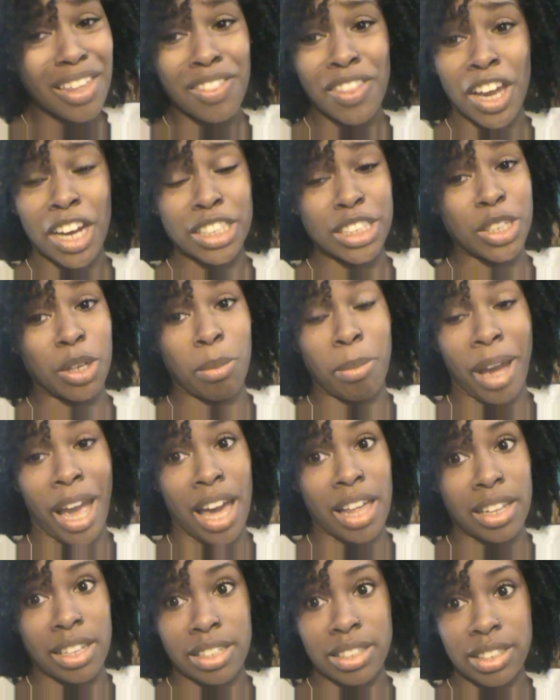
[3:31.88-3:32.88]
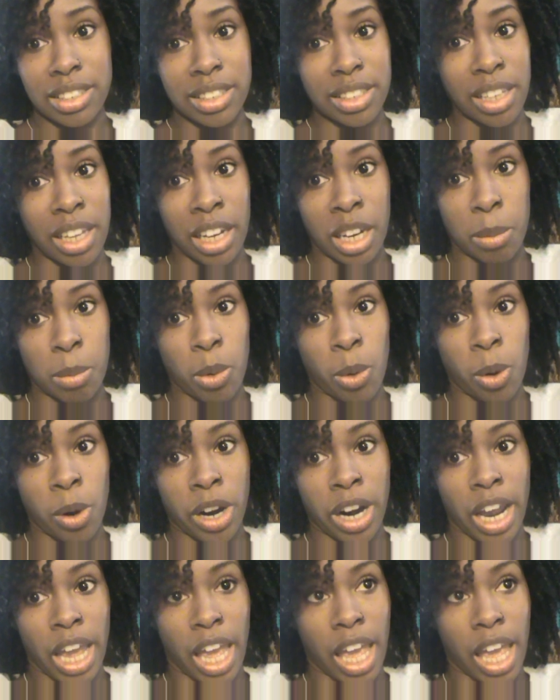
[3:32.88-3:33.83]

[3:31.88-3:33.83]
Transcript: there's no balance anymore.